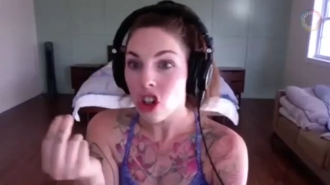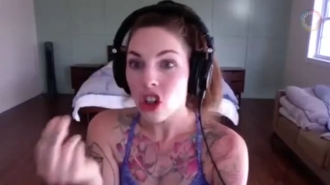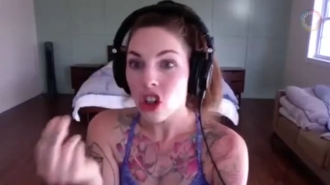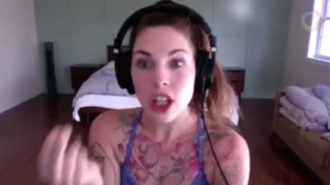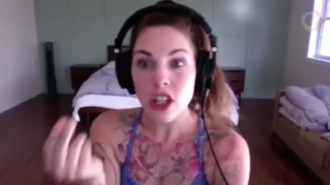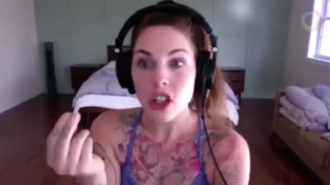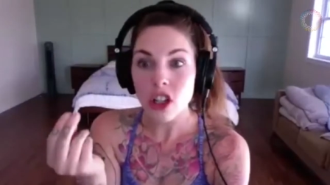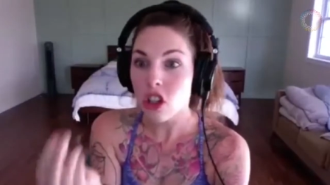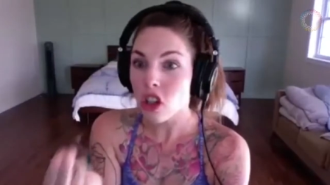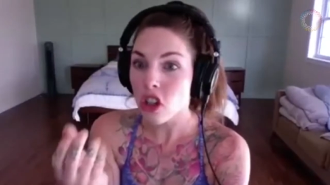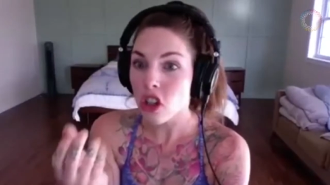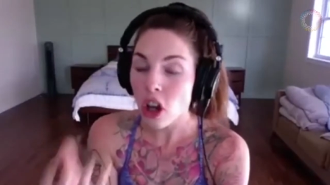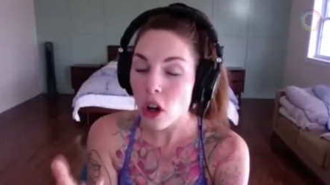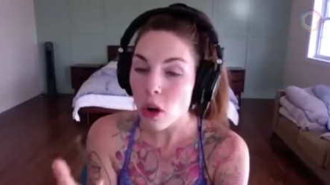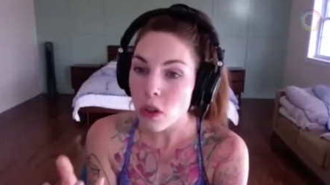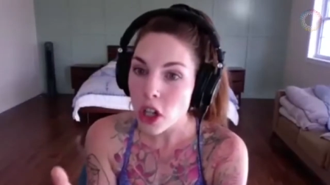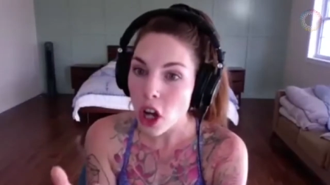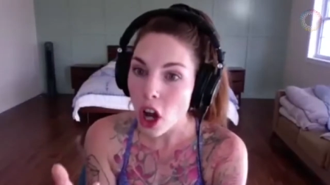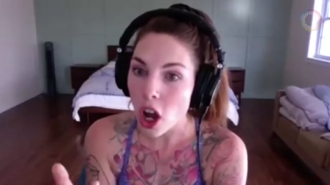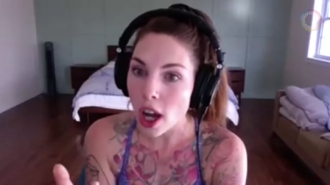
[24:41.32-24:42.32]
just
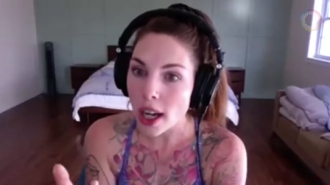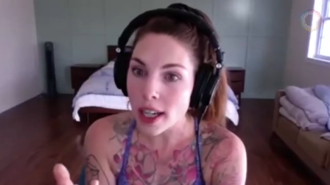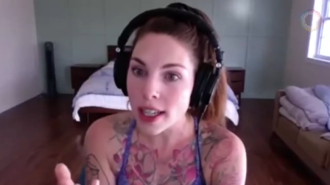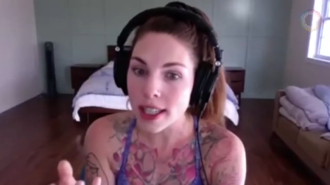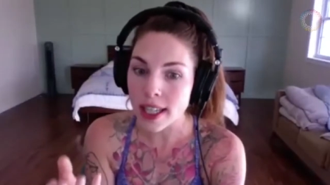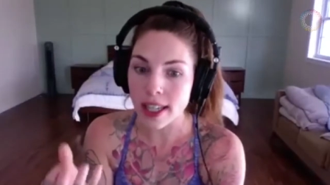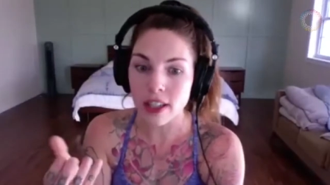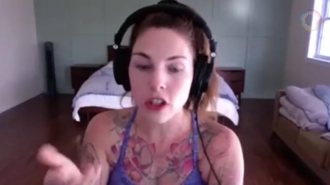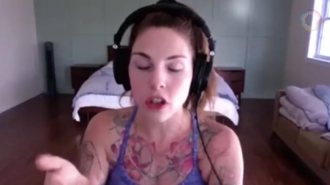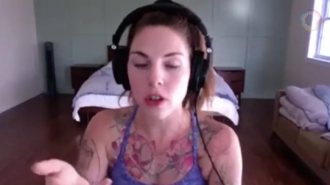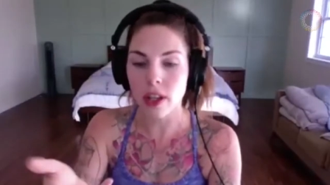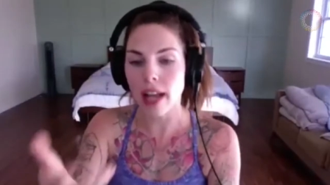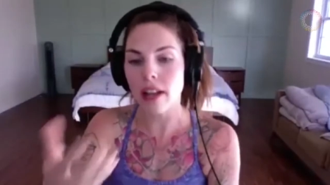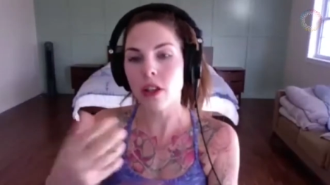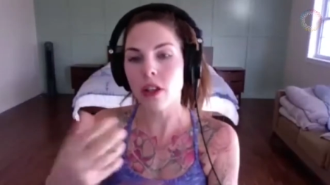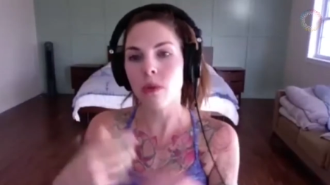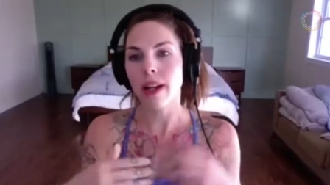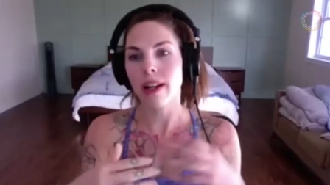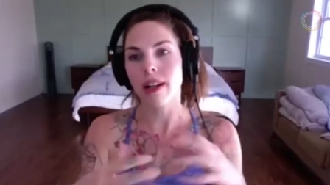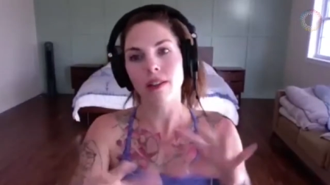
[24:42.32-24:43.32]
so toxic. So
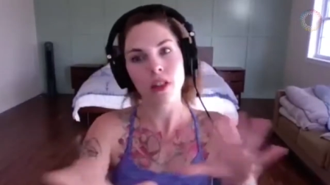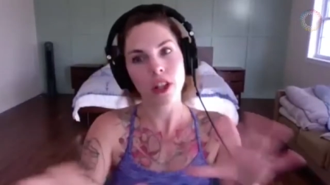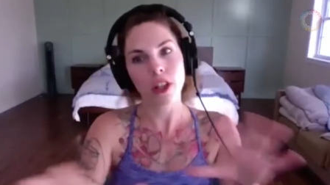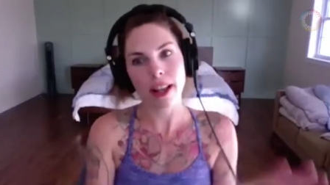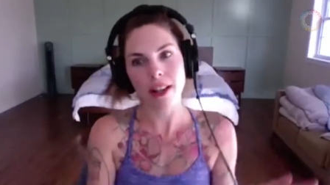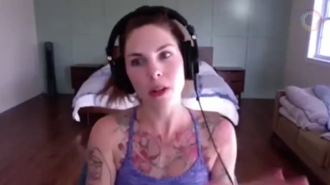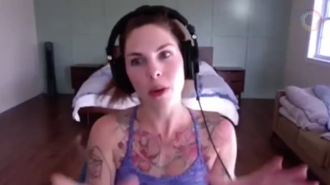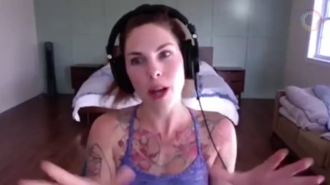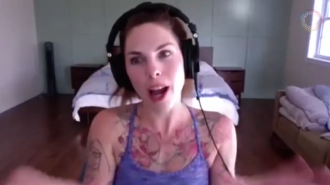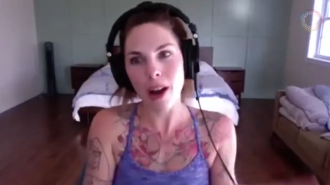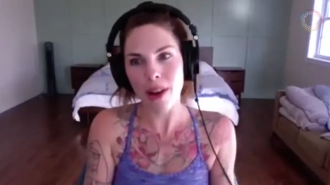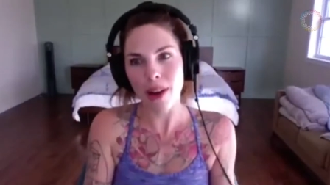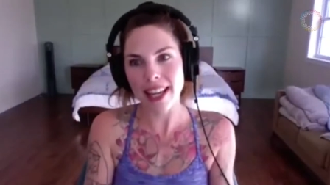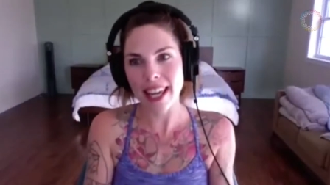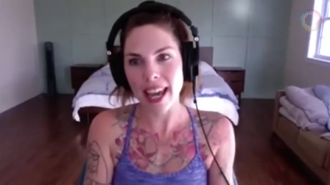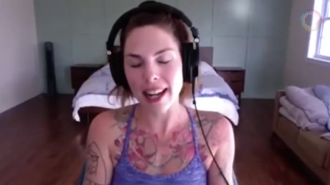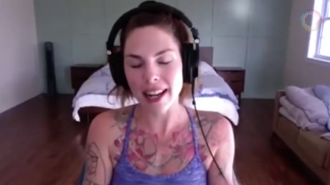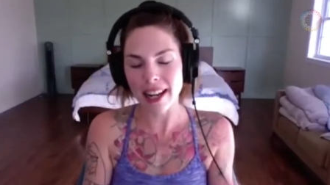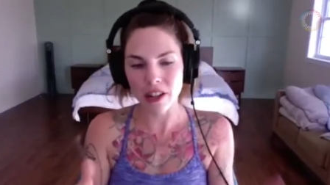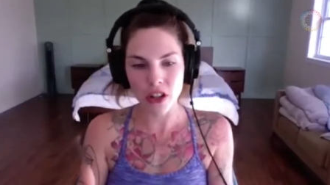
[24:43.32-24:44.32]
that's how I
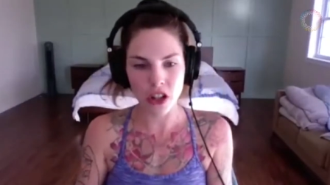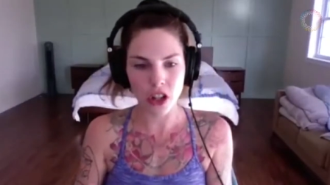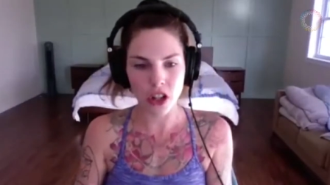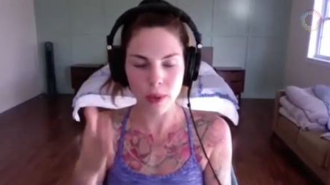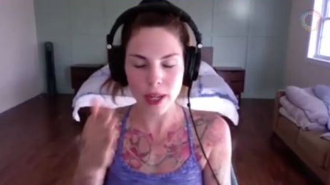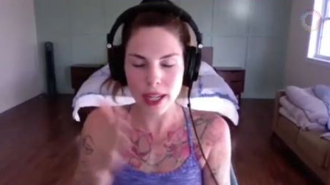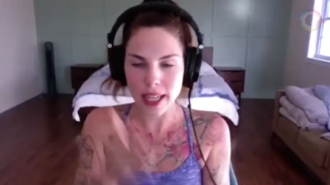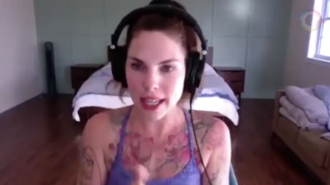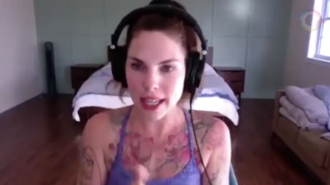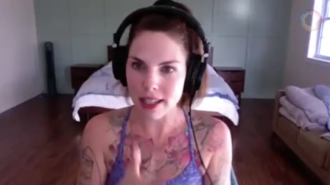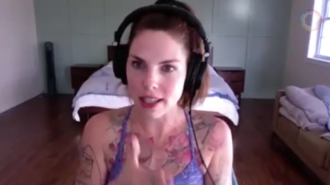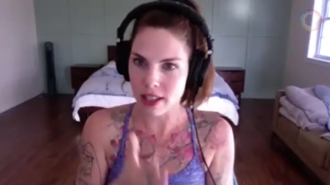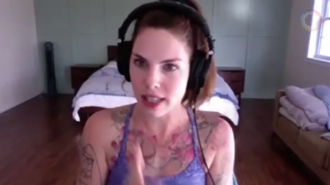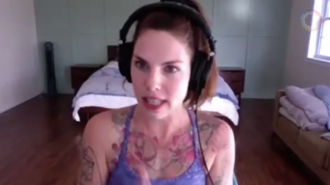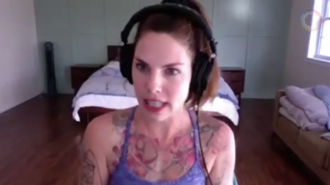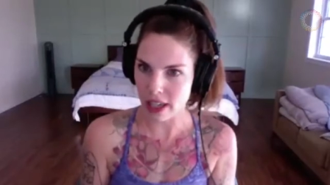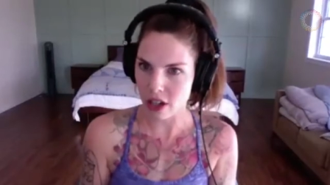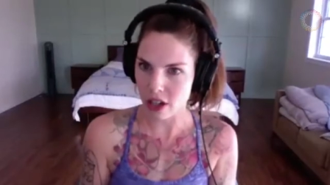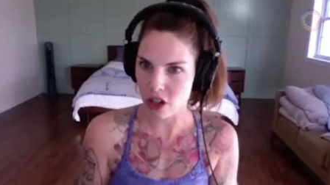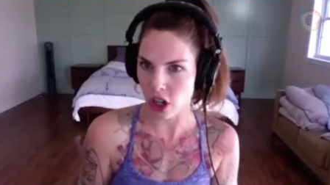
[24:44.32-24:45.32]
get into, we need to
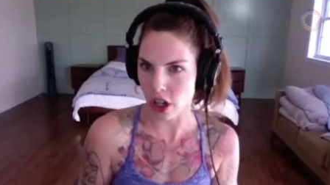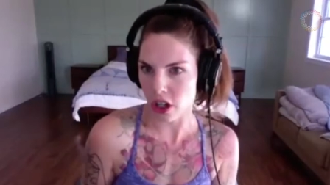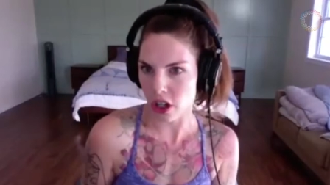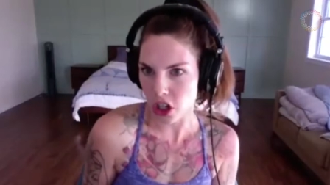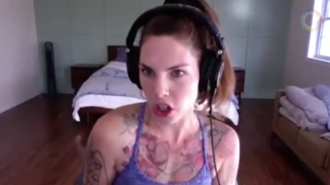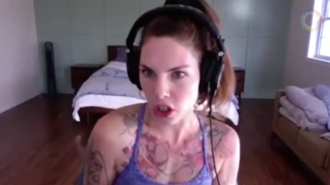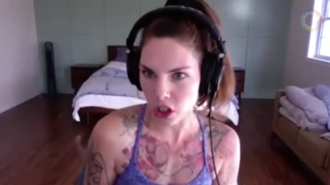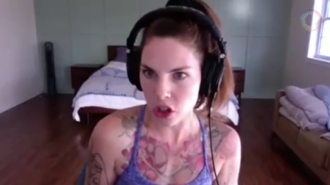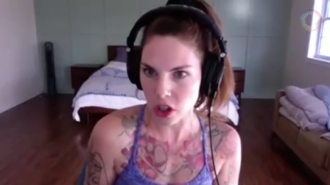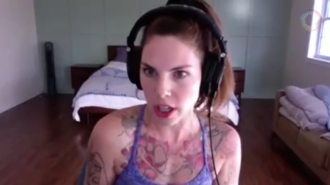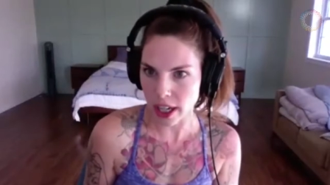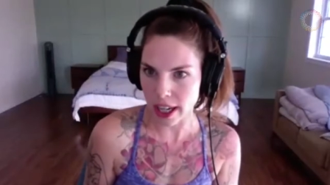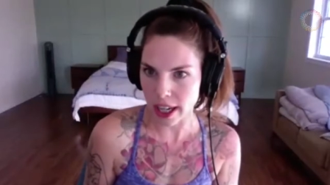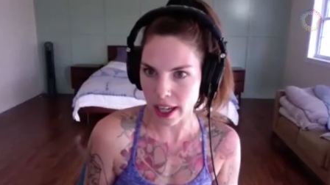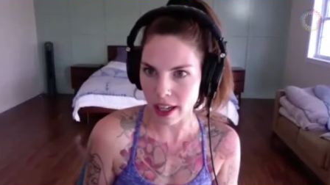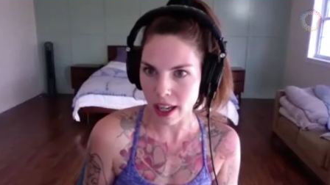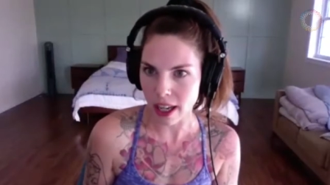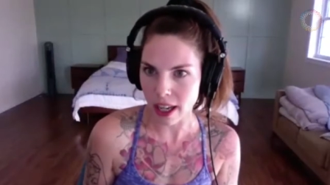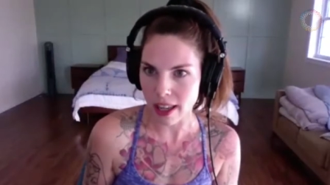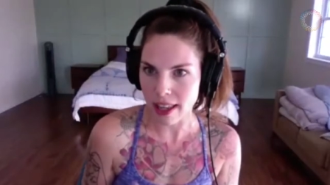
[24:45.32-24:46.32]
teach our
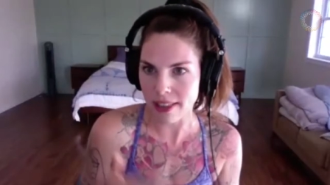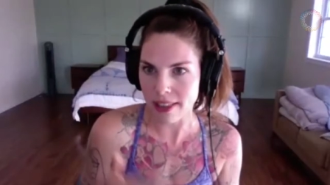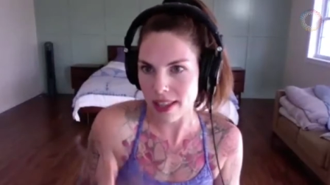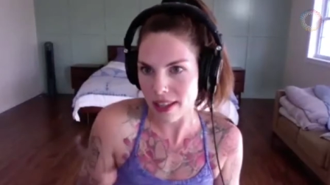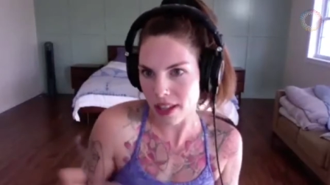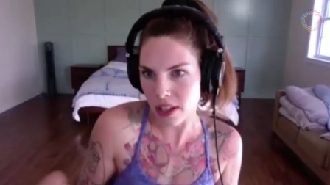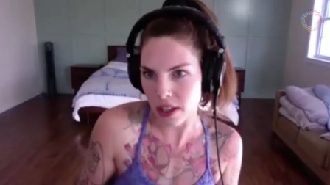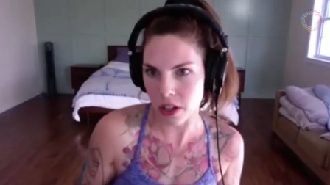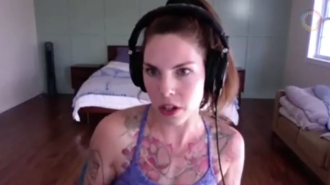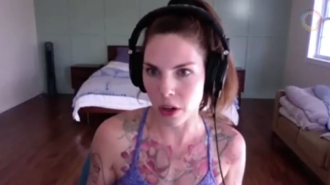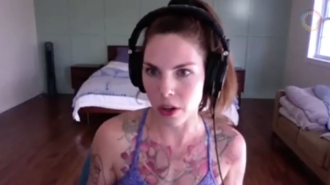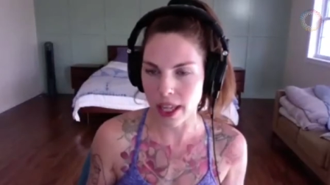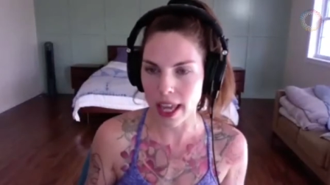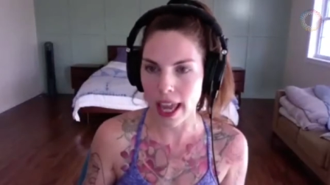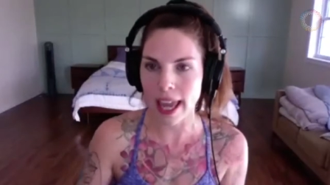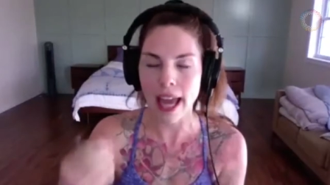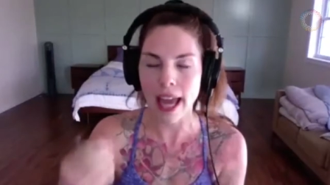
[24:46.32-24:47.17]
children that this isn't okay.